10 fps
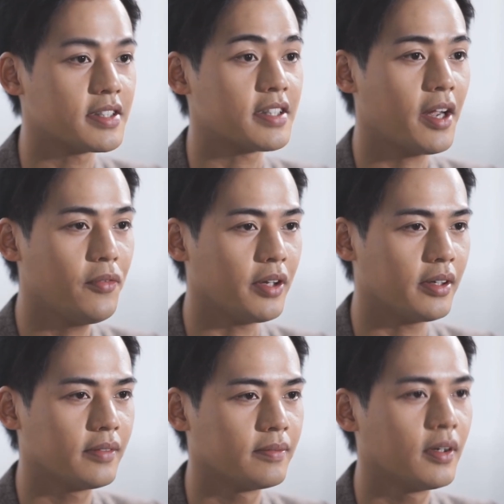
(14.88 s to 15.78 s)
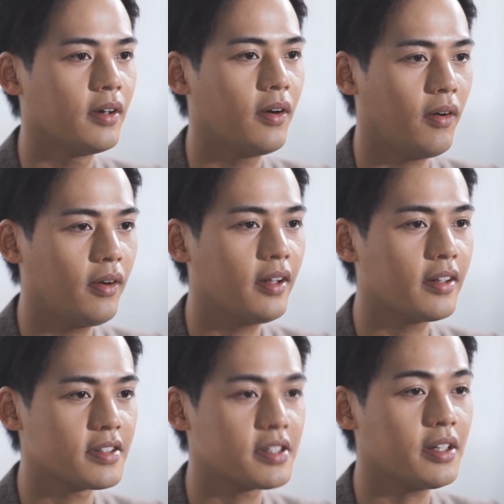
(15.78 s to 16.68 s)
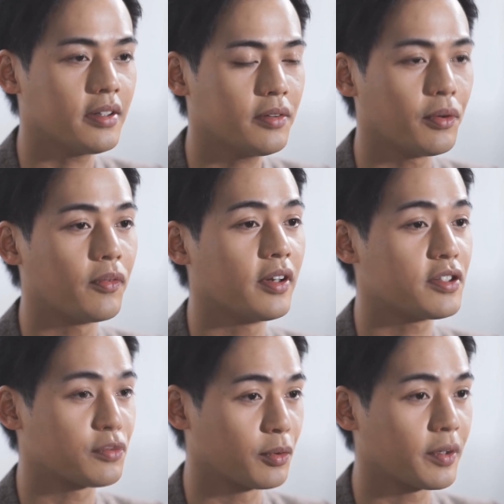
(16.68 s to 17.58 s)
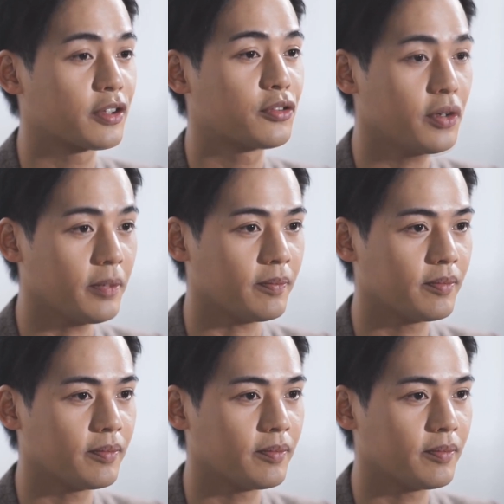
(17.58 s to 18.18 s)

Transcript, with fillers: back we did a review for Rubik's Dream. Now this is Rubik's